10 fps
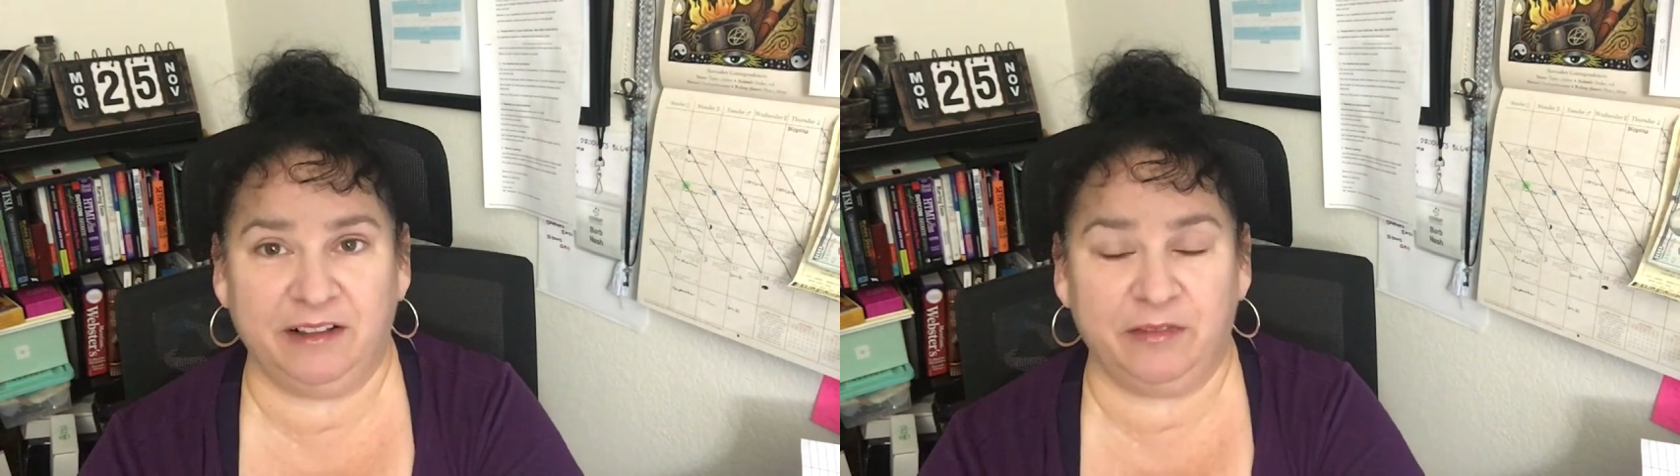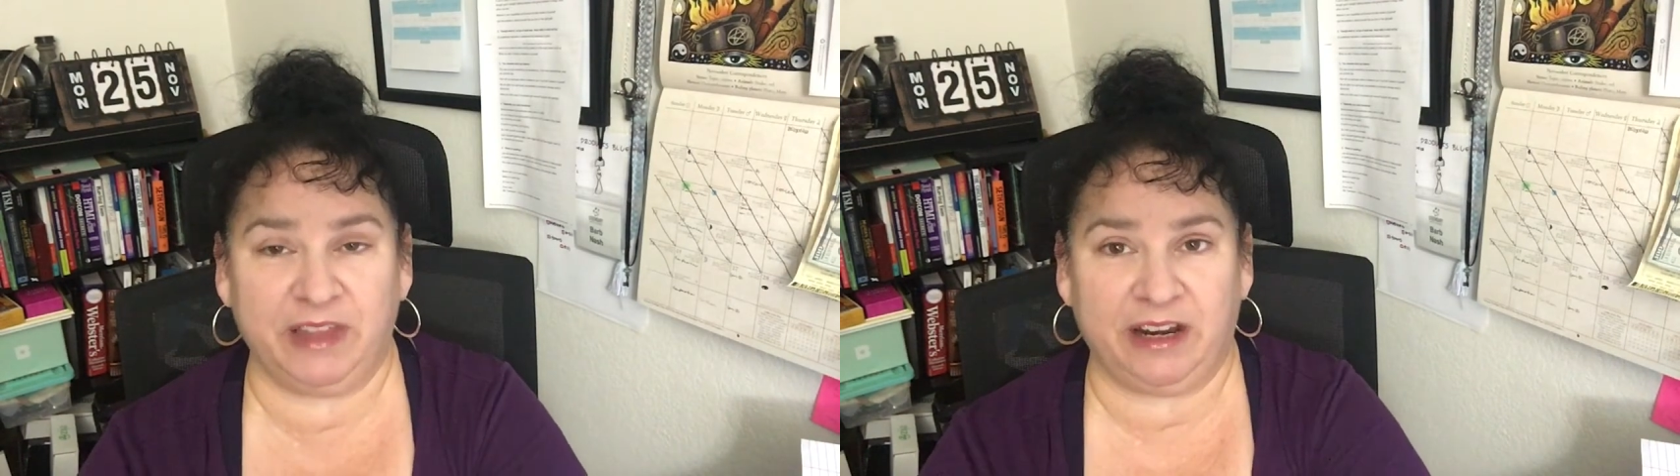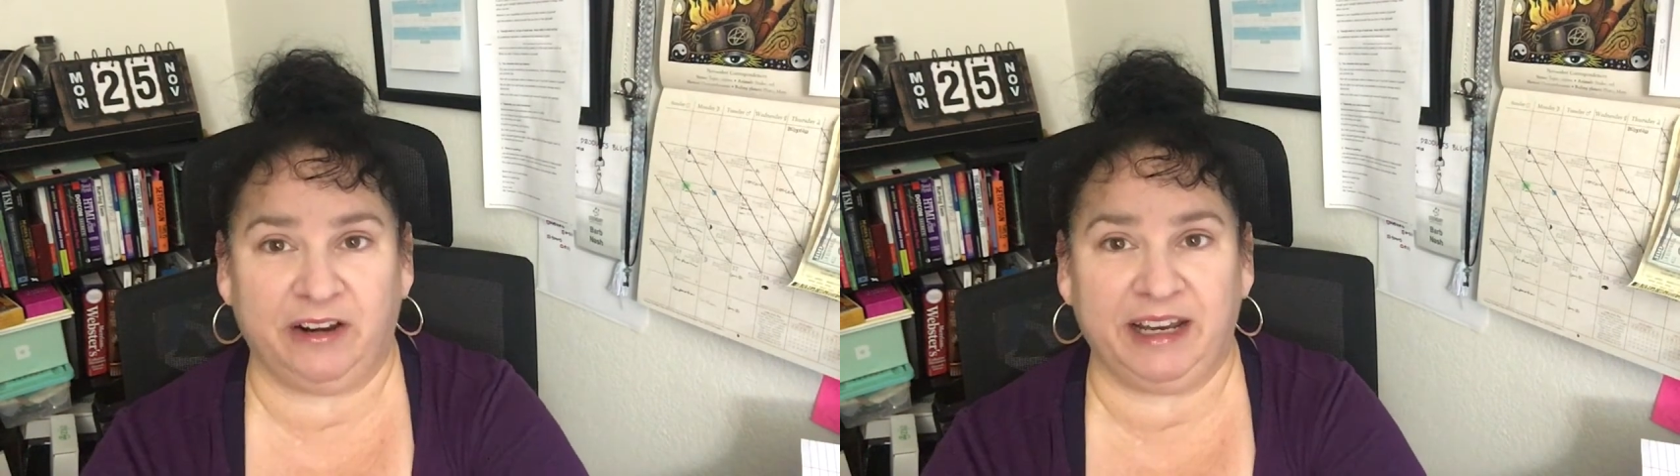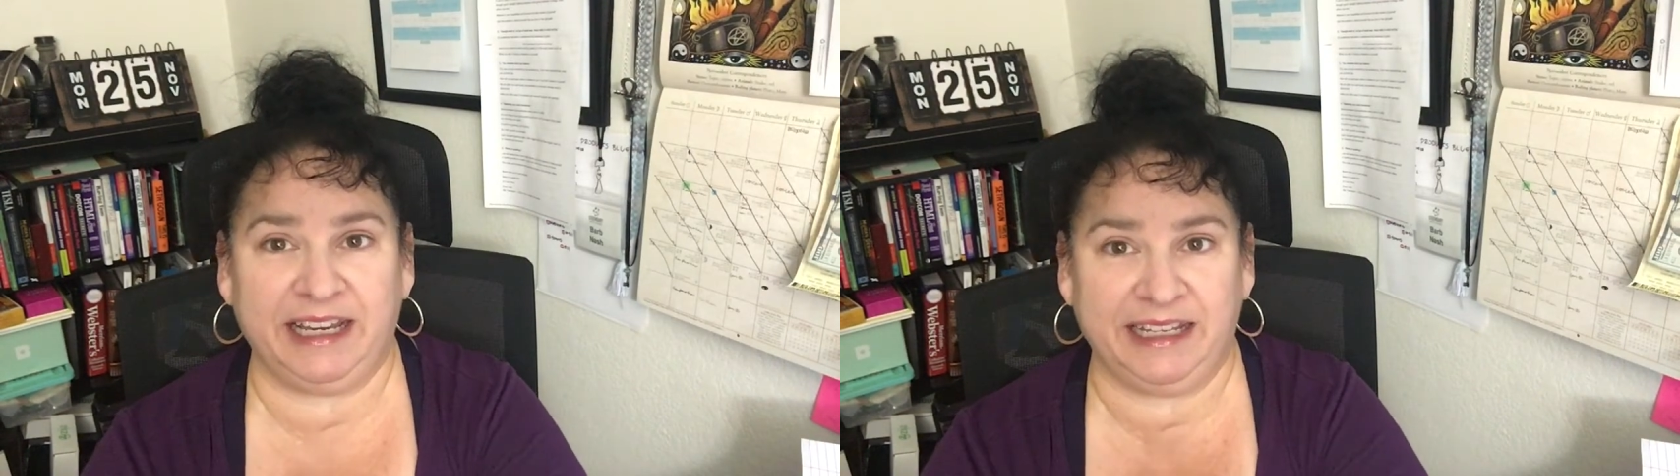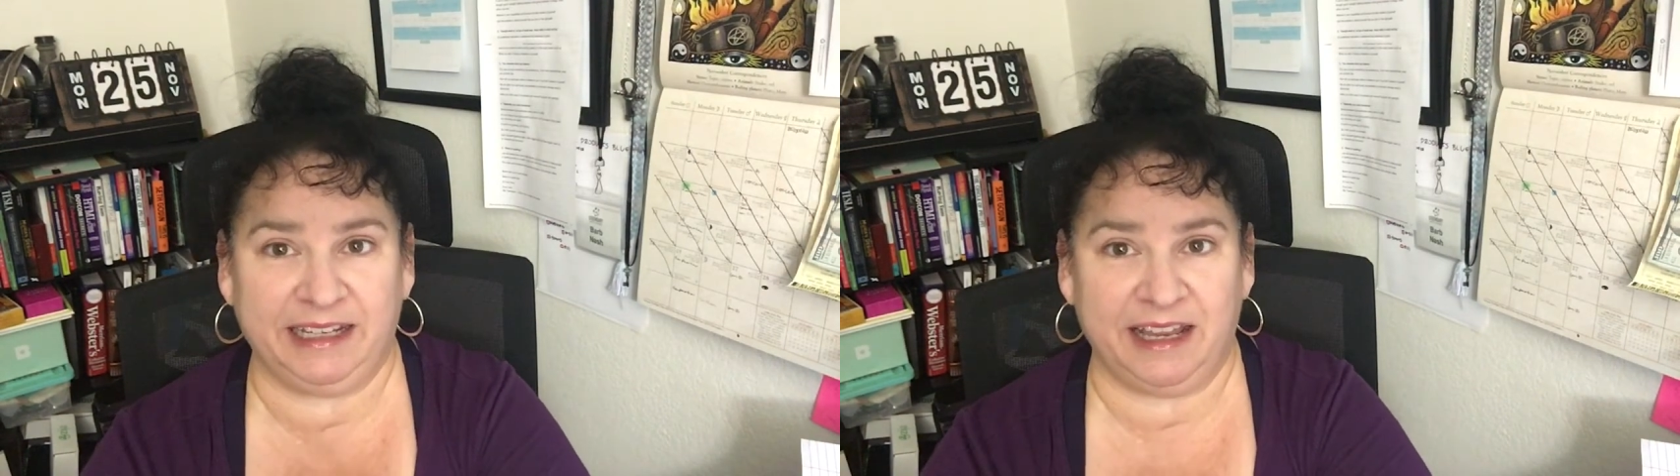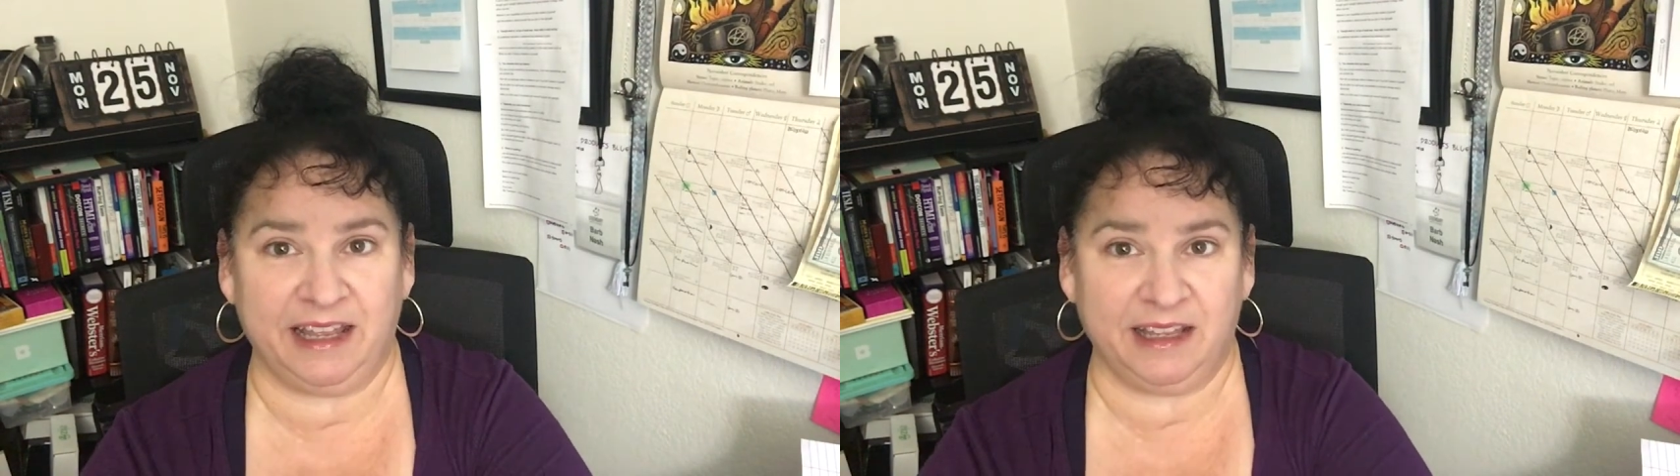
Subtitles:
that are in